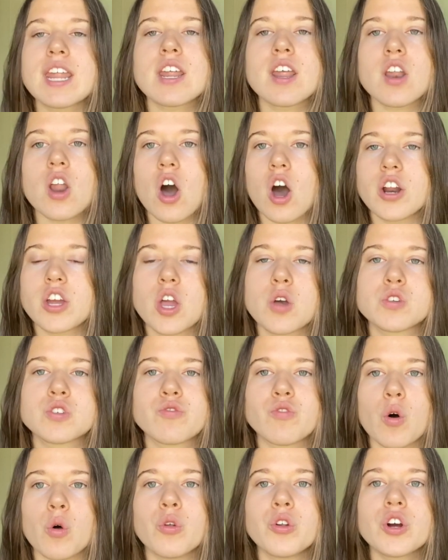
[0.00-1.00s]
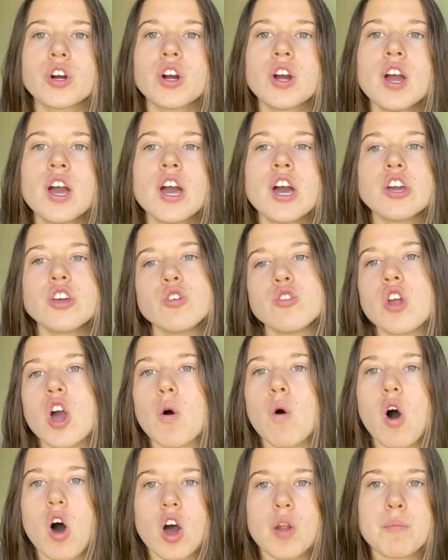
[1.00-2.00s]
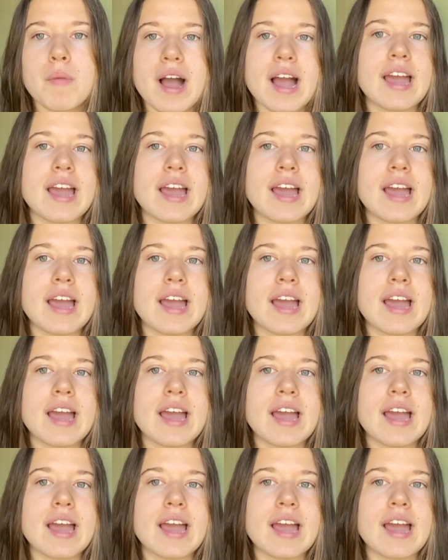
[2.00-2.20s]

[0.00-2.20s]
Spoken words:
an audios folder, you know, on my